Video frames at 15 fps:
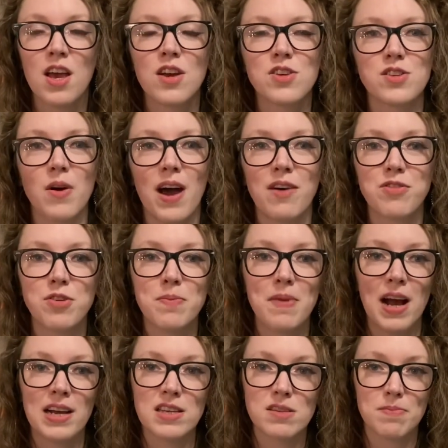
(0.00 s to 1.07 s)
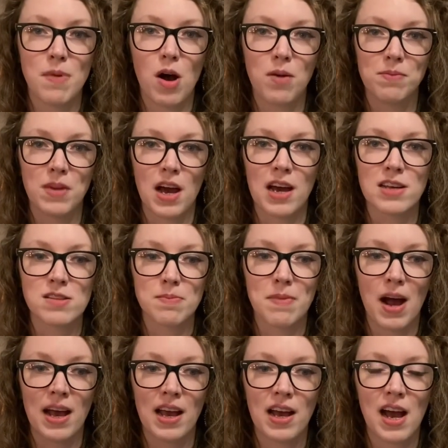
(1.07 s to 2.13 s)
So after Maya's mom dies,
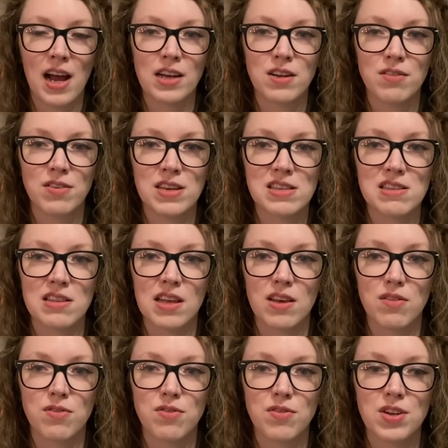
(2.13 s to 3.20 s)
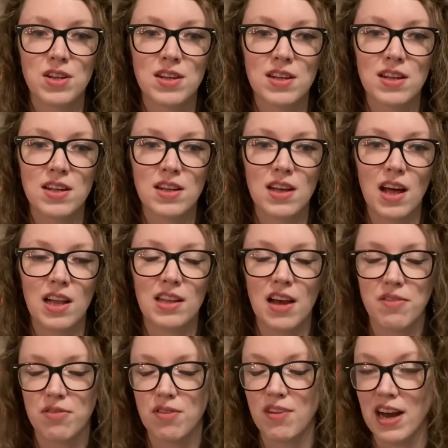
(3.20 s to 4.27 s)
Maya kind of has lived a
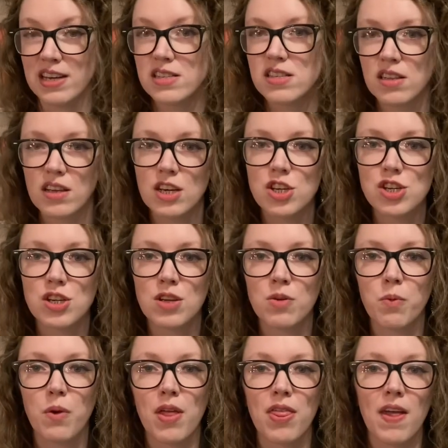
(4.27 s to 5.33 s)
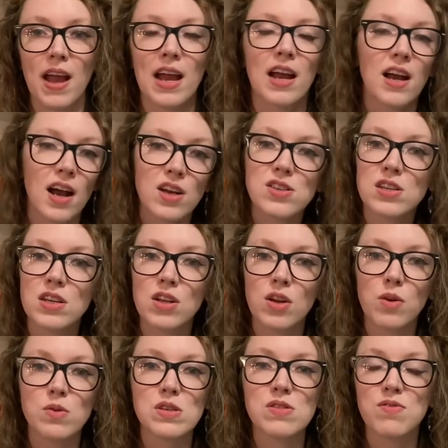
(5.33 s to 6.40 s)
life of isolation with a cousin
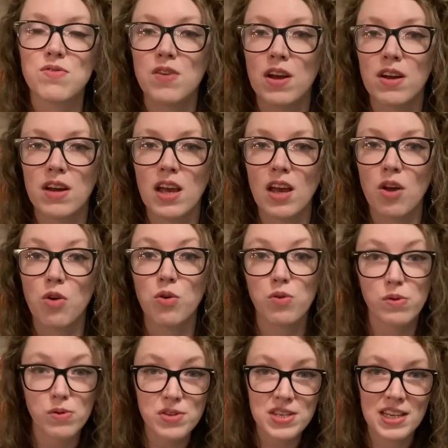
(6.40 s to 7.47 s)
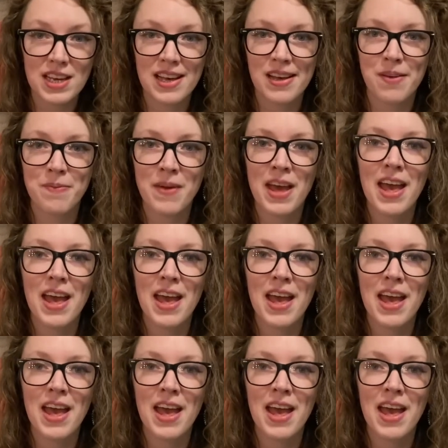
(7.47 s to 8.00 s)
who is very cruel to him,